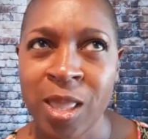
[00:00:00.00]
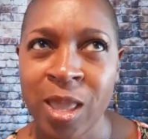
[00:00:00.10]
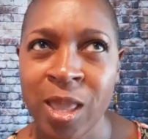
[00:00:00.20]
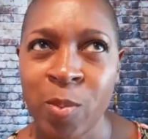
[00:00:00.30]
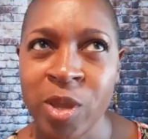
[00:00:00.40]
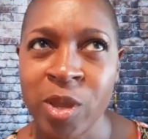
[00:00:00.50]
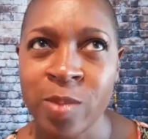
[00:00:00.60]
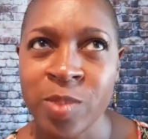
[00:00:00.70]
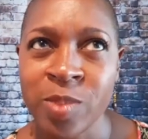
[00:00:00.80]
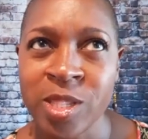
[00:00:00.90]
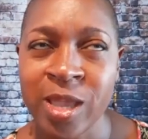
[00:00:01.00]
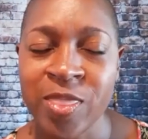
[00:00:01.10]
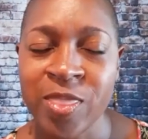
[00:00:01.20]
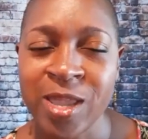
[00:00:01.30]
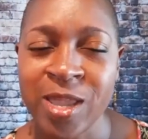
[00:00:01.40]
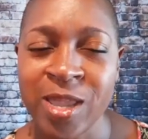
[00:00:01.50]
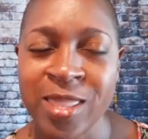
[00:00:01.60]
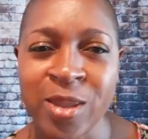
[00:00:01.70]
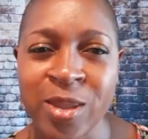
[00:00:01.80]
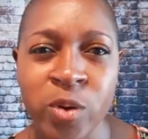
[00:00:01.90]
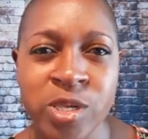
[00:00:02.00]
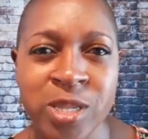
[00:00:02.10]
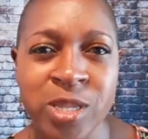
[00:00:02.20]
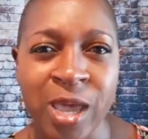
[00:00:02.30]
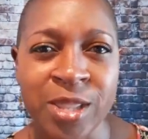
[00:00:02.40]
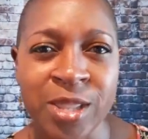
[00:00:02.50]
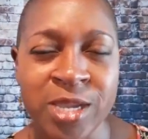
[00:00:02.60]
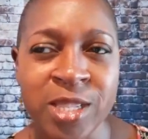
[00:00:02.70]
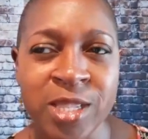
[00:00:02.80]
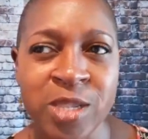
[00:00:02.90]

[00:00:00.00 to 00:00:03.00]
it becomes, I think the question kind of tends to